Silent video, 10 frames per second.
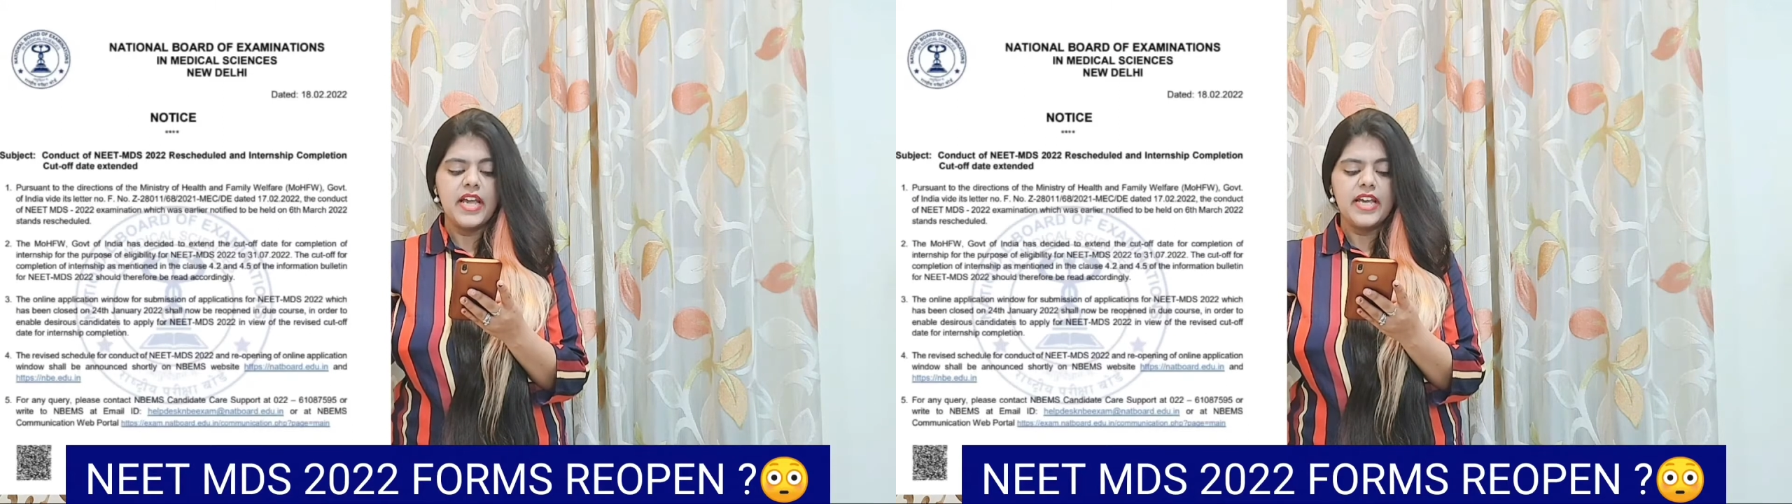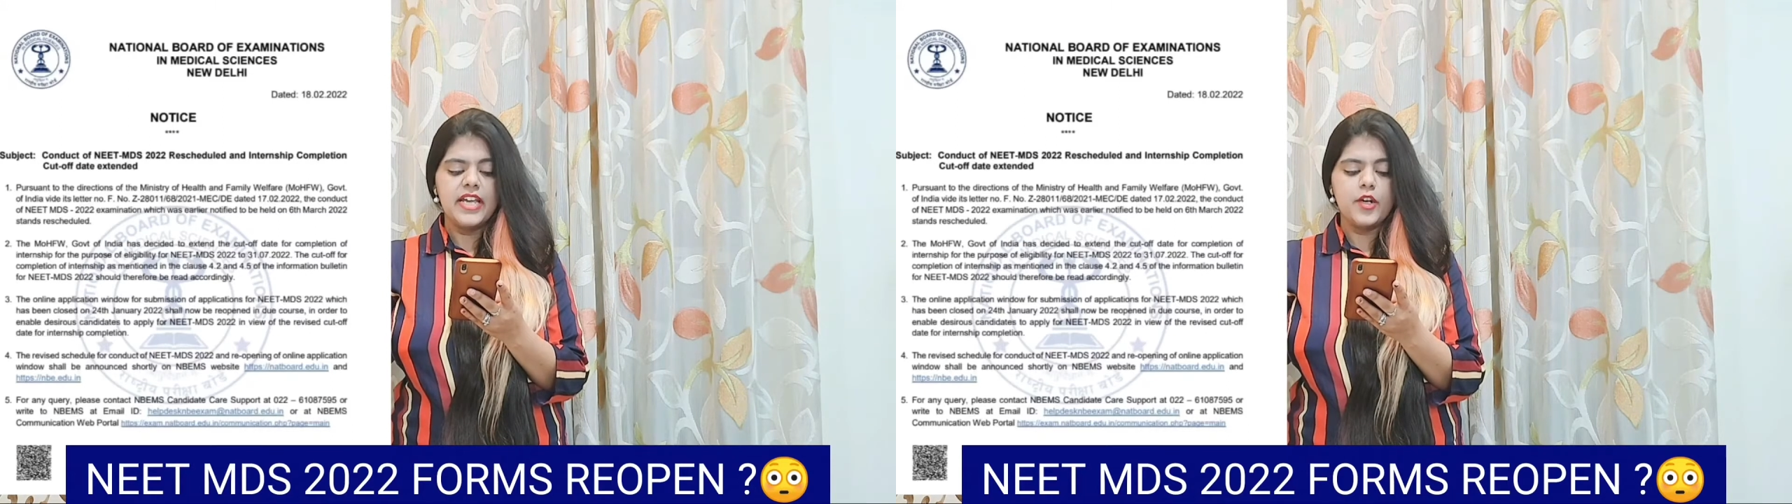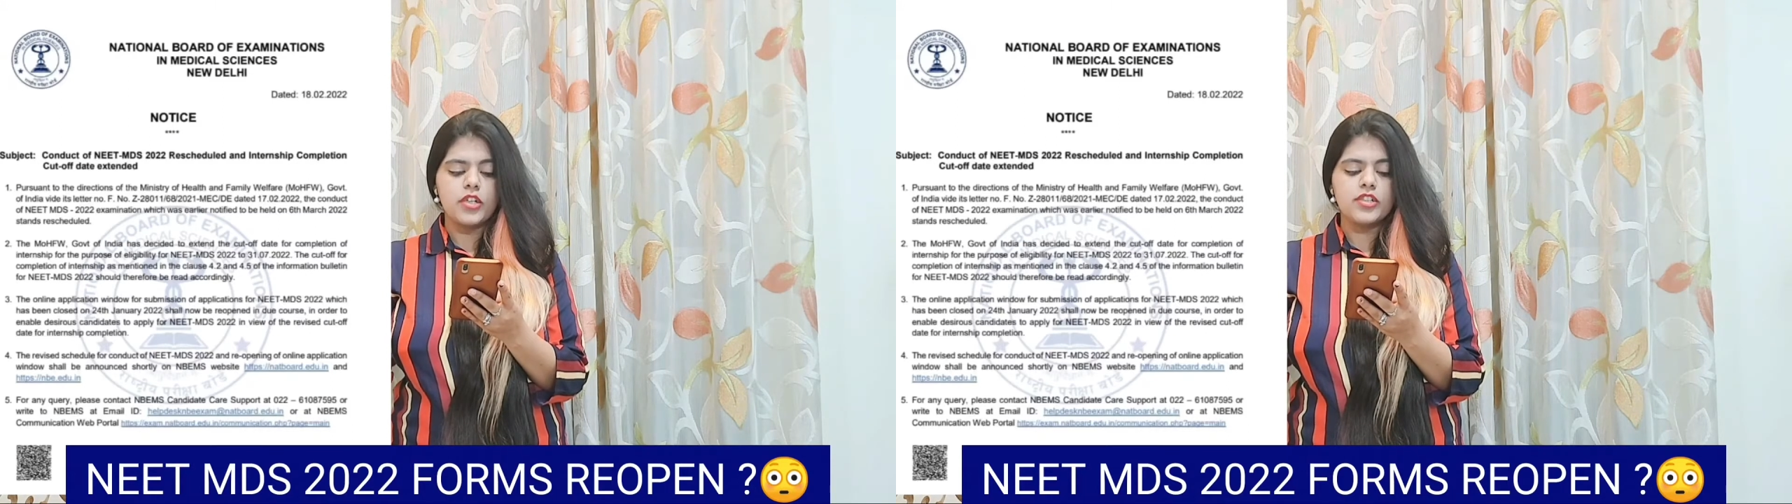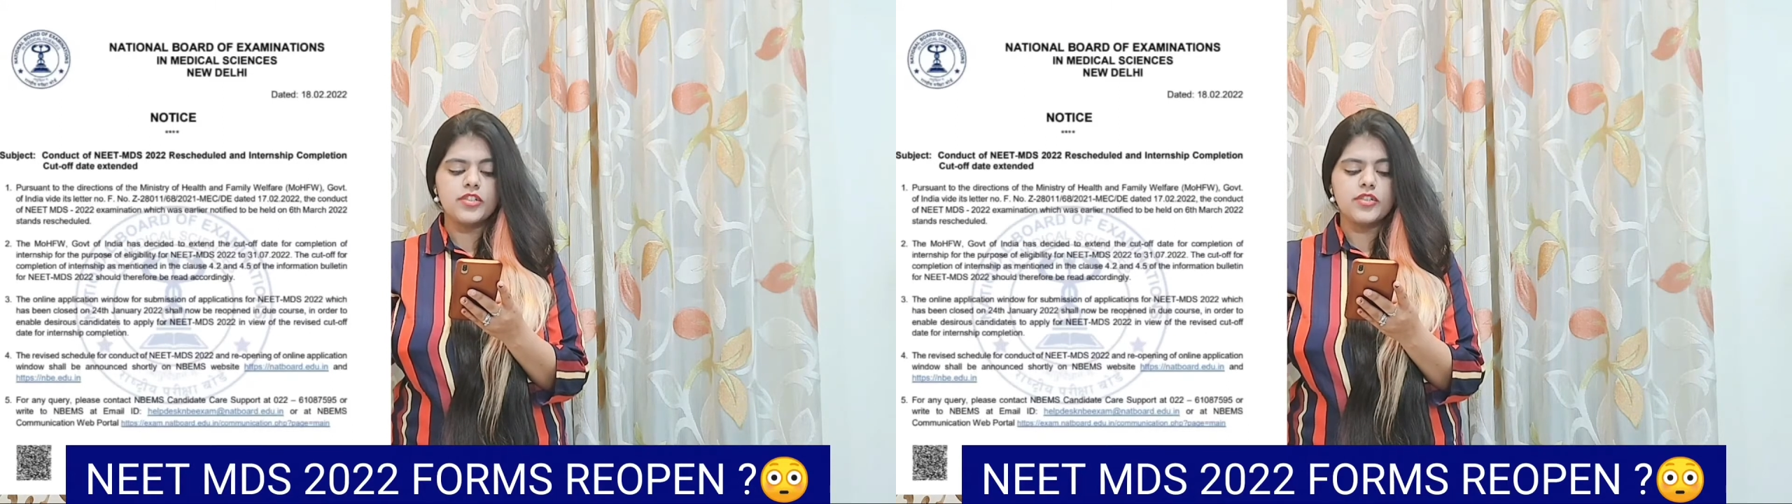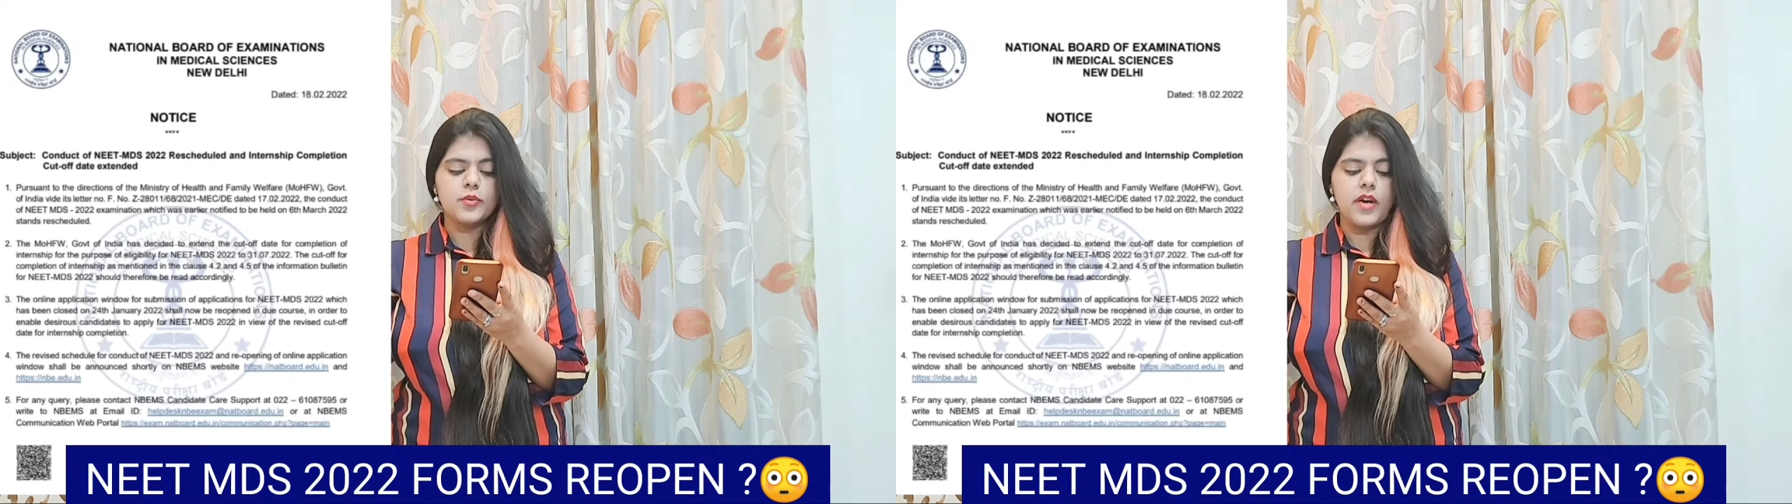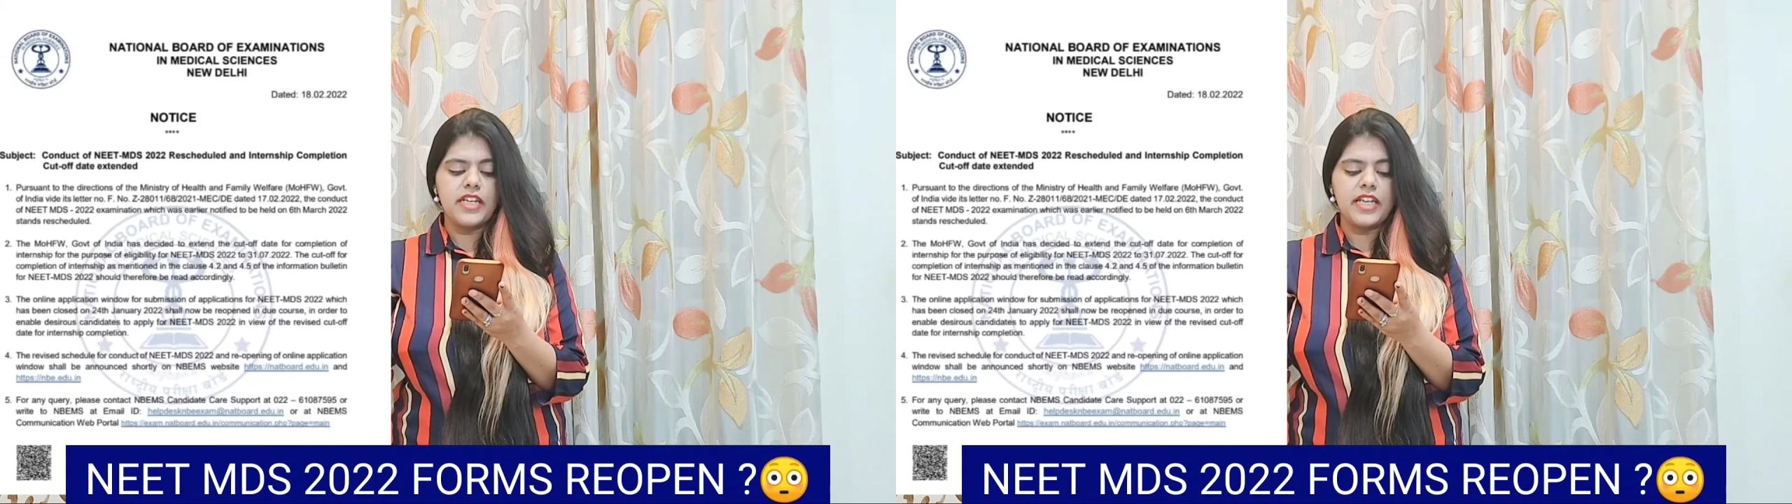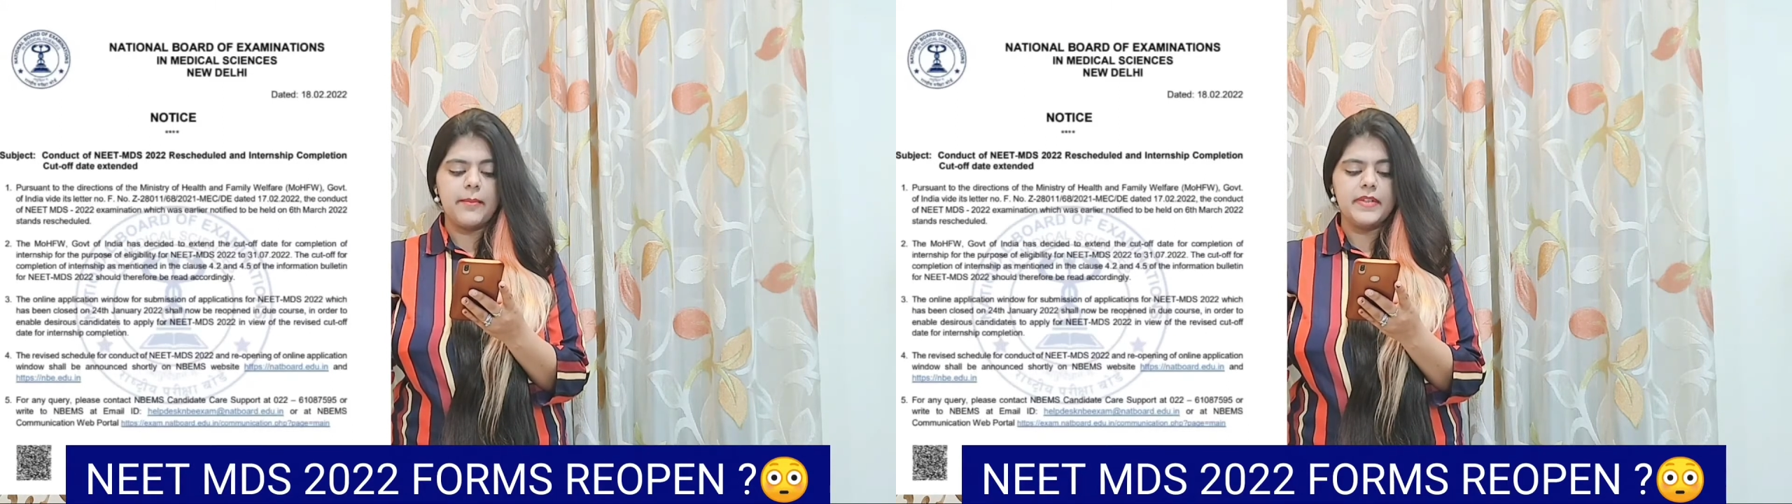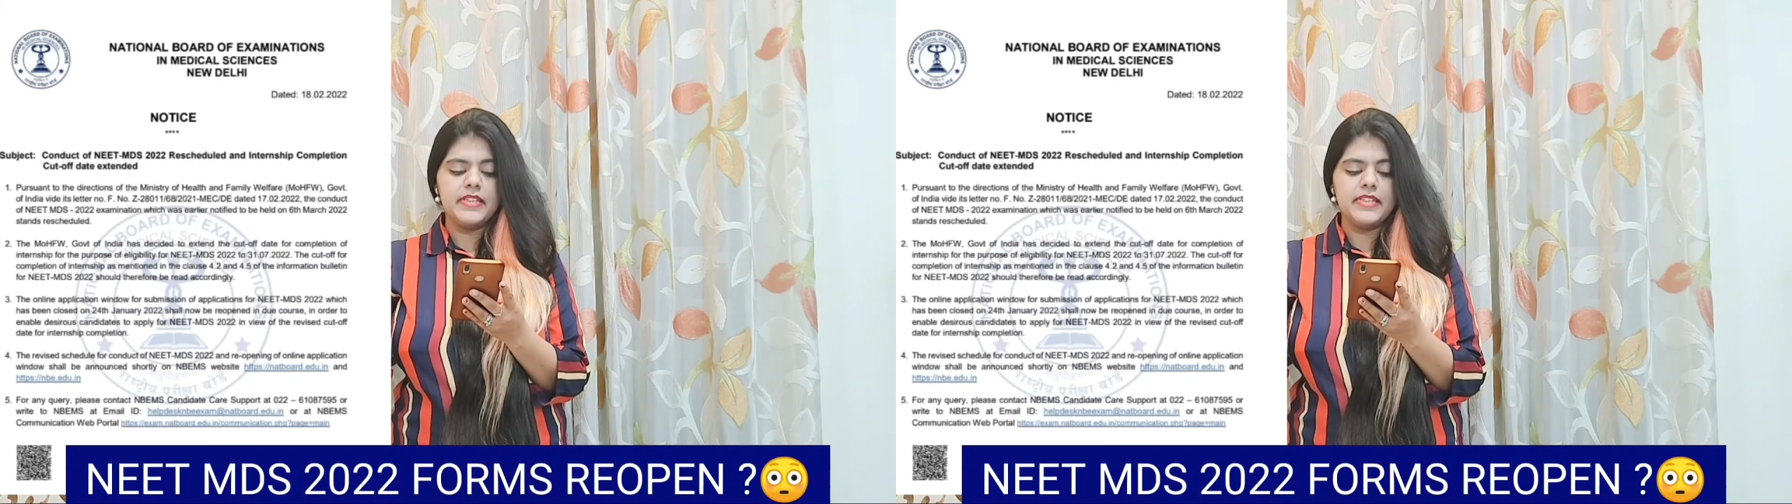in order to
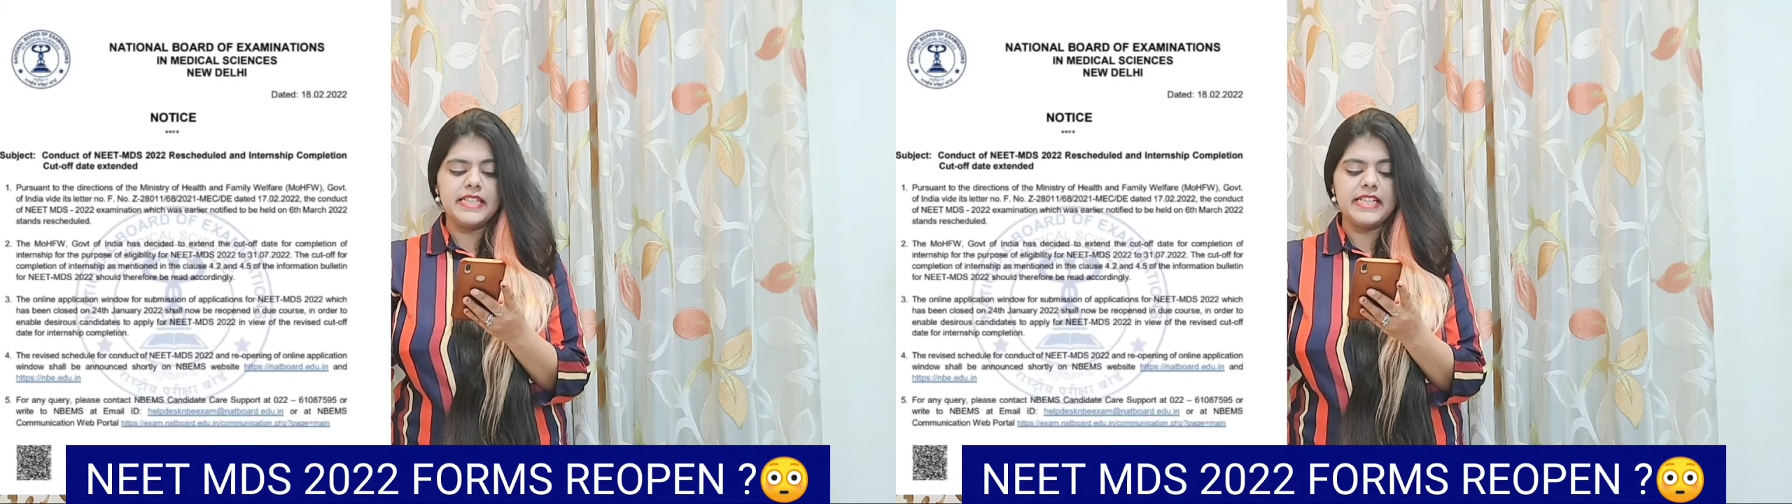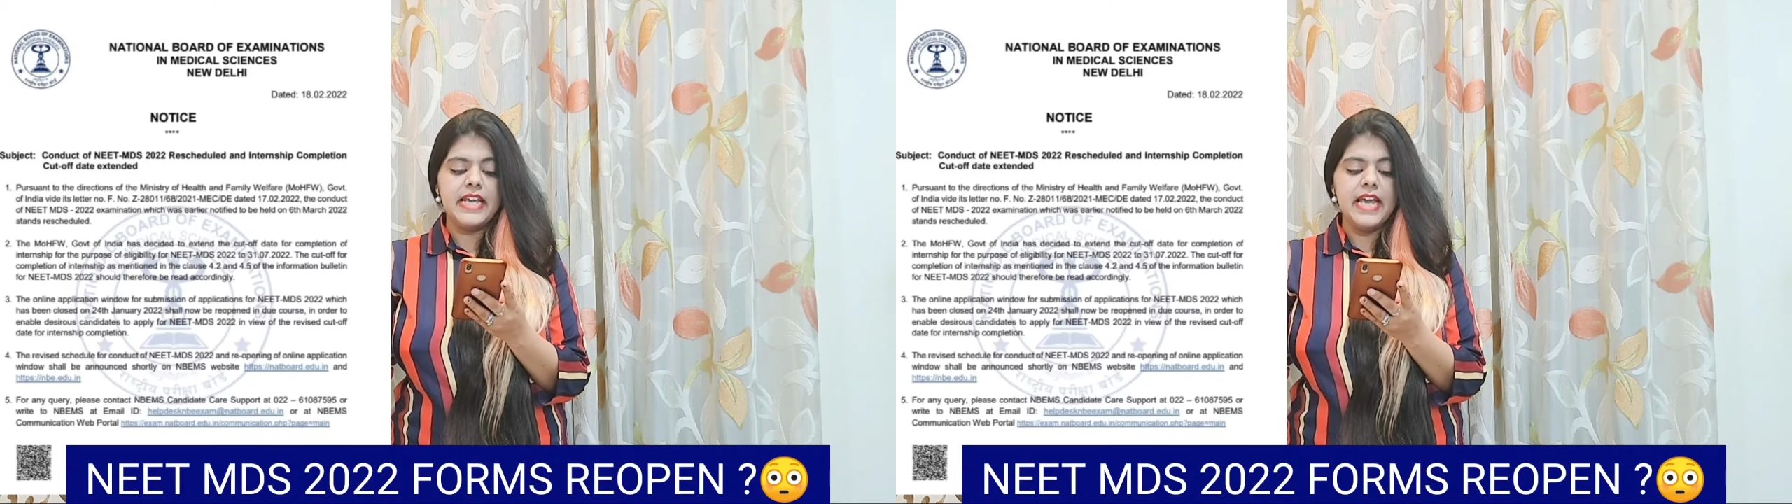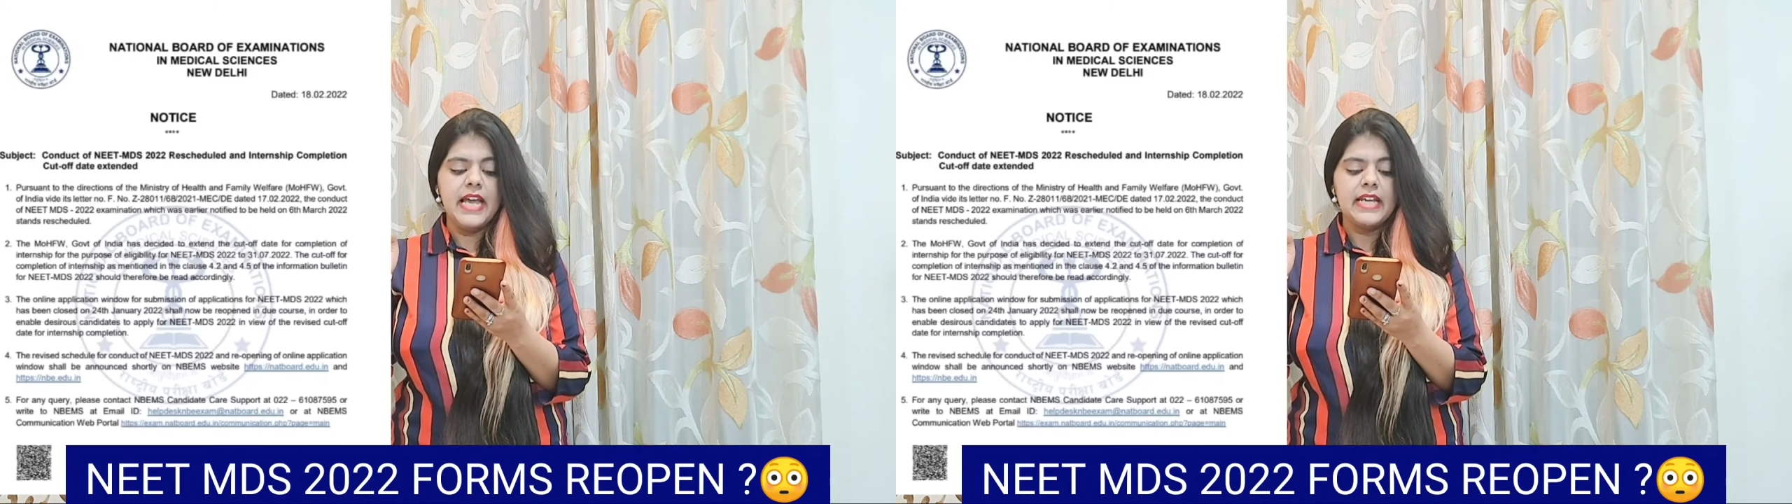enable the